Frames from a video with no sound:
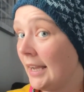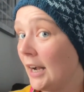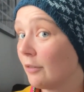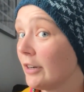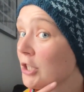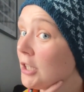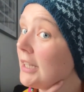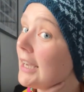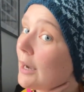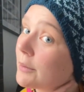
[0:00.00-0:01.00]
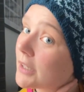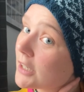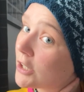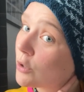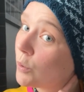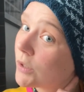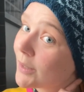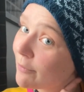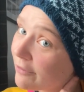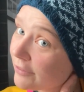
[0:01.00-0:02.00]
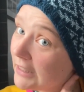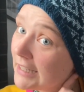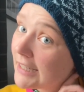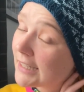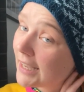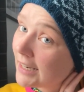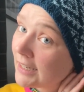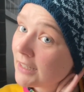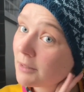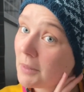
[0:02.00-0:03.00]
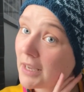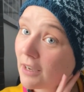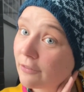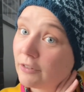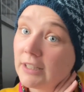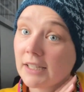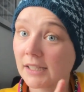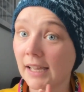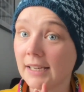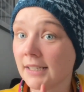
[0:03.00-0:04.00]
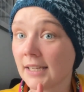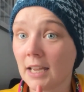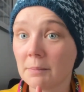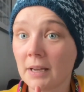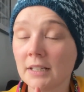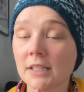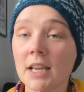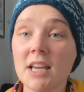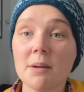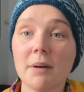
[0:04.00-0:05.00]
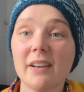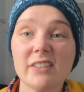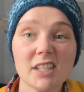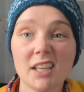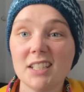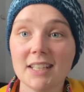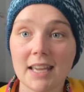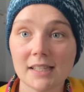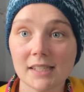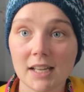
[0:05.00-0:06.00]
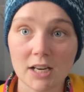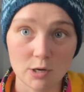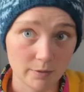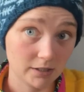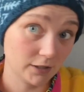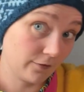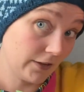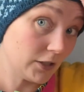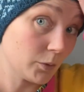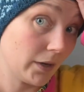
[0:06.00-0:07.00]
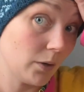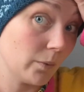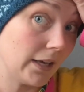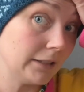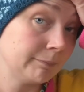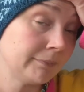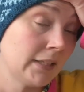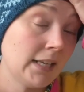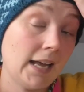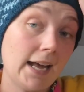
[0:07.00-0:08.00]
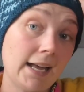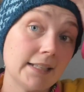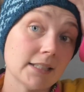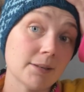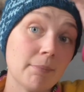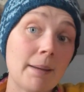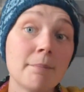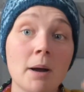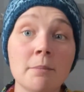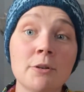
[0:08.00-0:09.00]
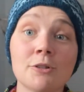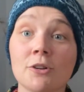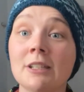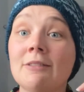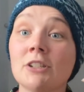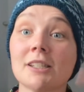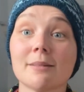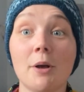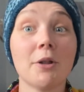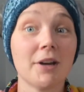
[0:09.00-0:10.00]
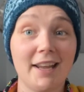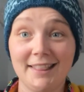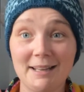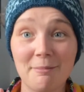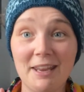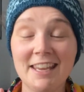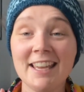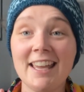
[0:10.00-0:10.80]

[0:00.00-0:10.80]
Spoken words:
Originally I was going to sew some fleece in to make it a fleece lined headband, but I've decided against that now because it fits quite well. And my mum, who's got an even smaller head than me,